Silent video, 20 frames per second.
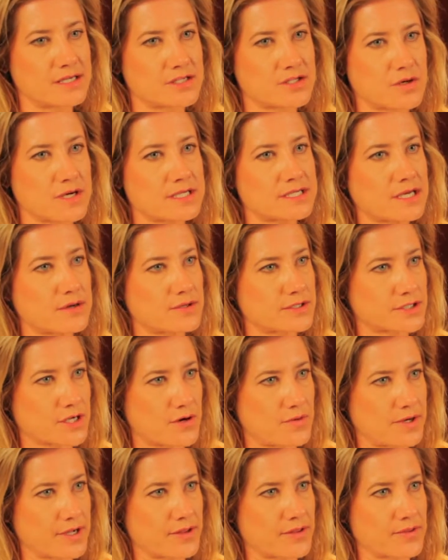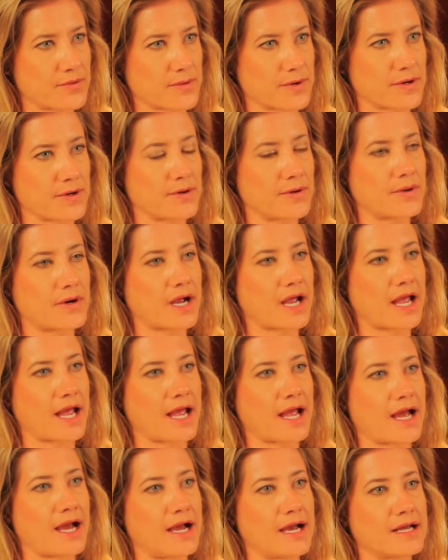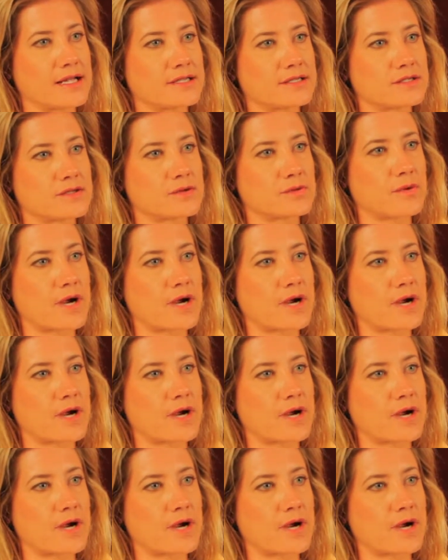So as I was going through and